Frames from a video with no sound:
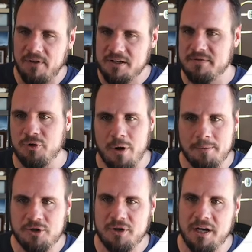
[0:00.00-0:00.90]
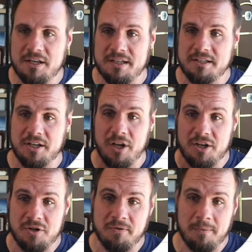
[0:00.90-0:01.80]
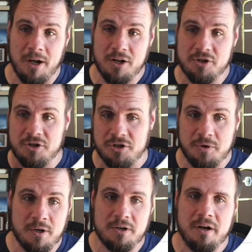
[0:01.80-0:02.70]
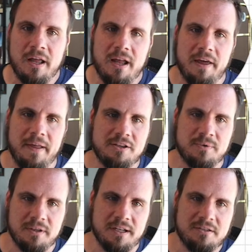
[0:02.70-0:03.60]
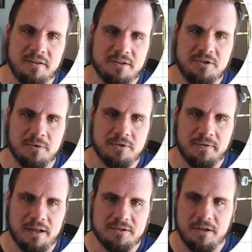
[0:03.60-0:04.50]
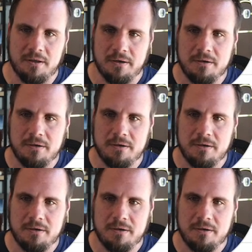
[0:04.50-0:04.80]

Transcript: of new opportunities that's going to get you from 100 to 200, and that's what leads to this $200,000